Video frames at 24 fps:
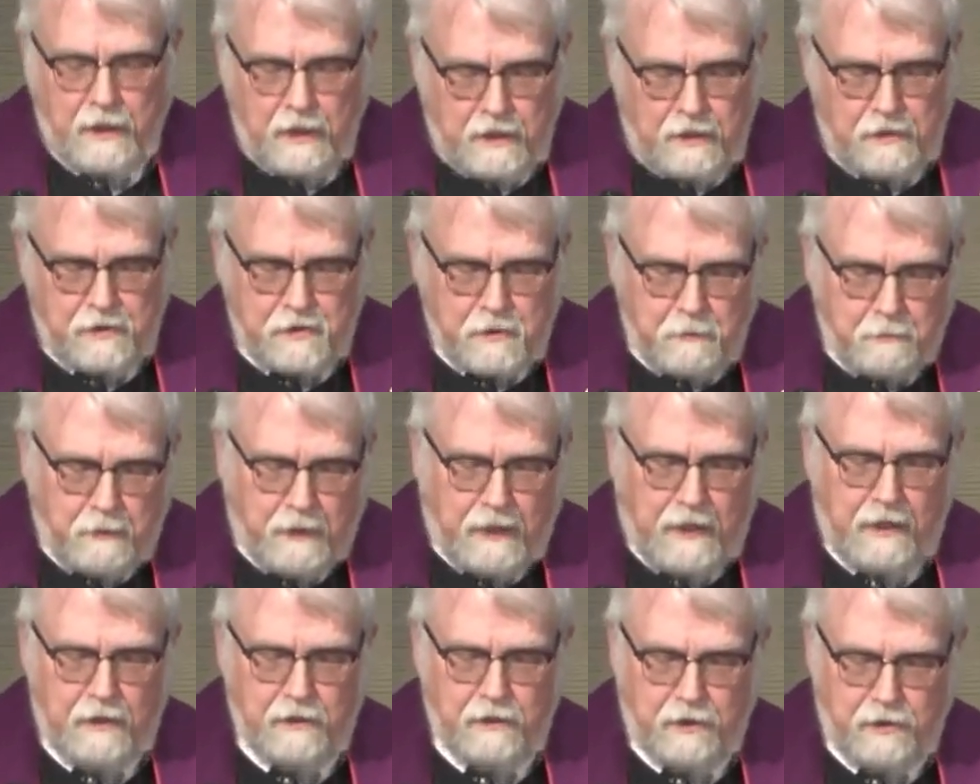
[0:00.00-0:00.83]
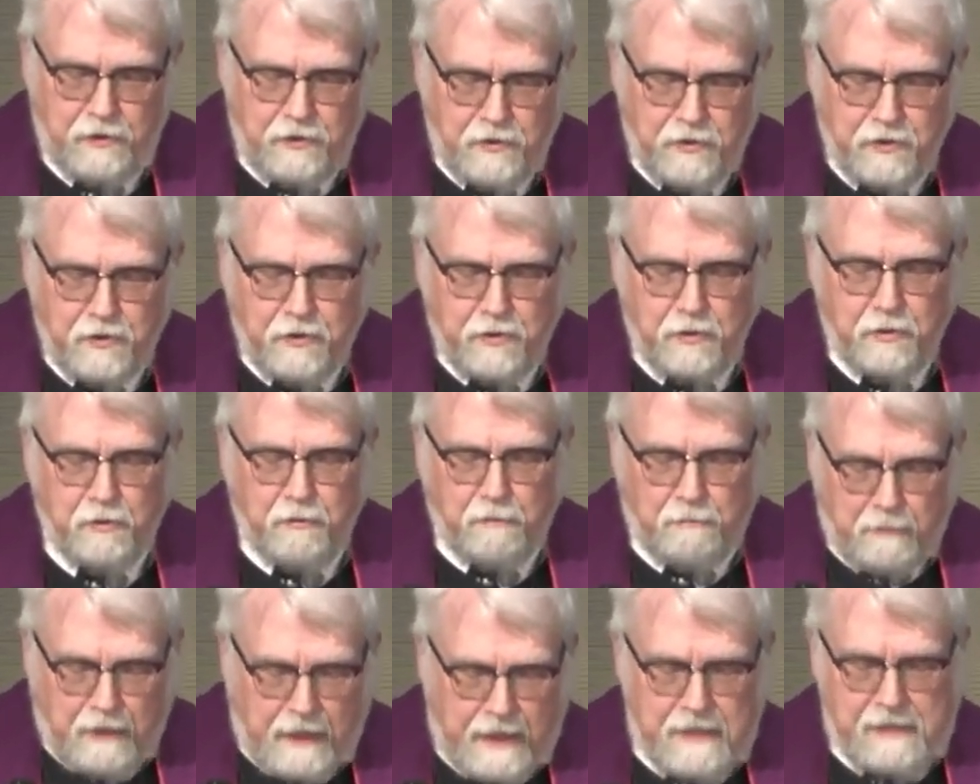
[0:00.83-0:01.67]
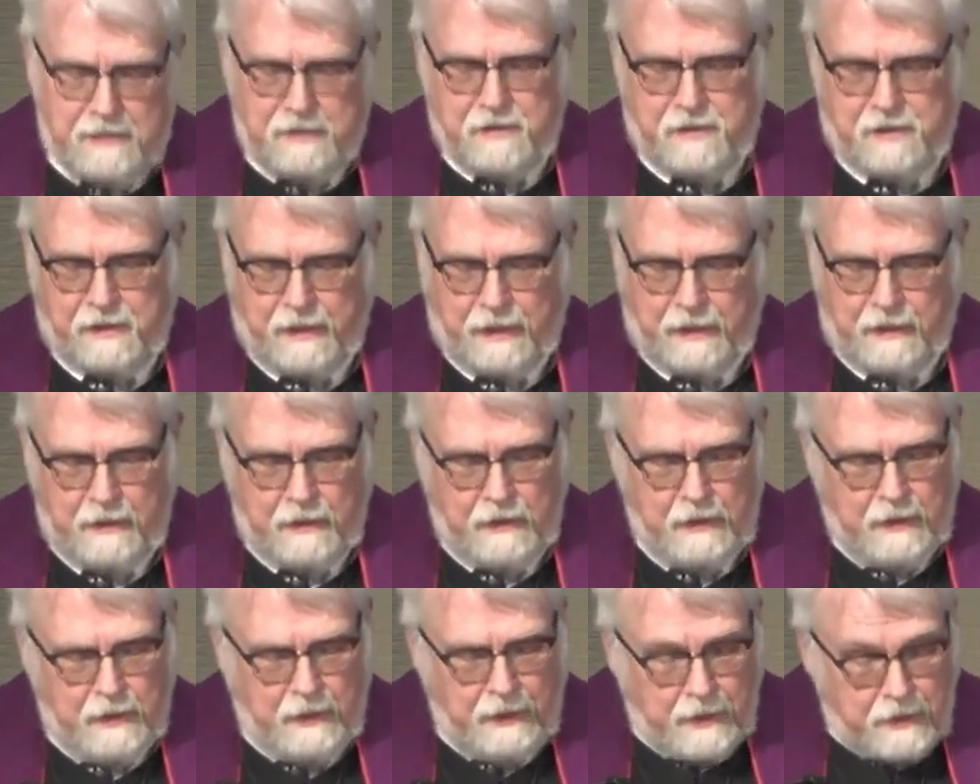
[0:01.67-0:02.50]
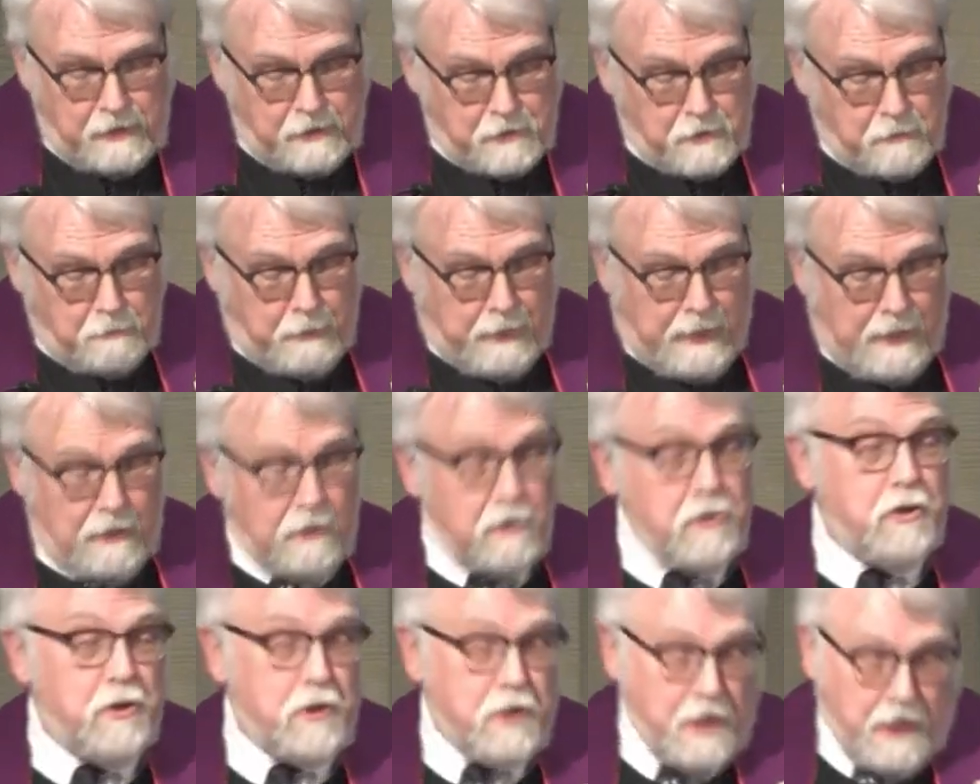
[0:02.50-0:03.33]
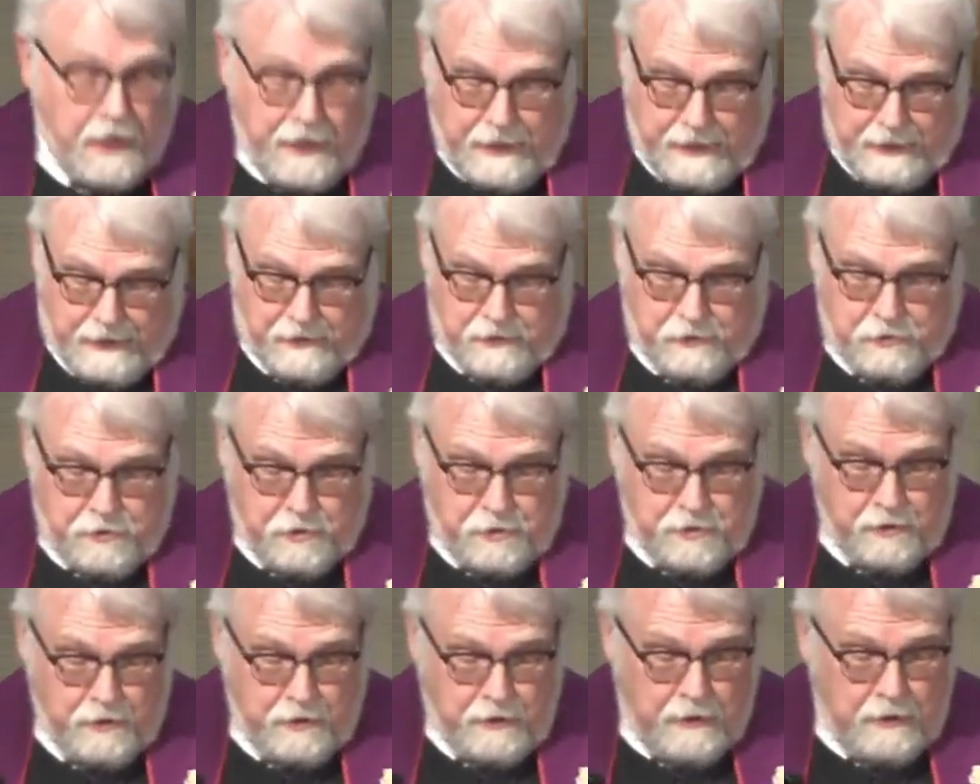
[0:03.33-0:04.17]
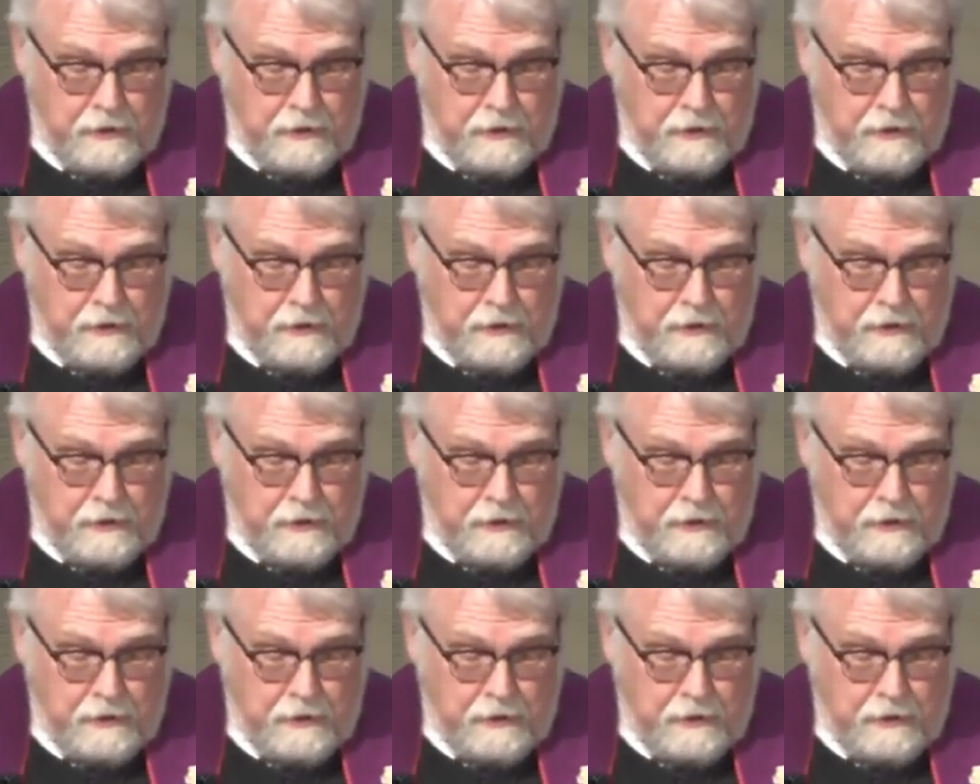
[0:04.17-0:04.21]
It is about a new mindset. It is about change.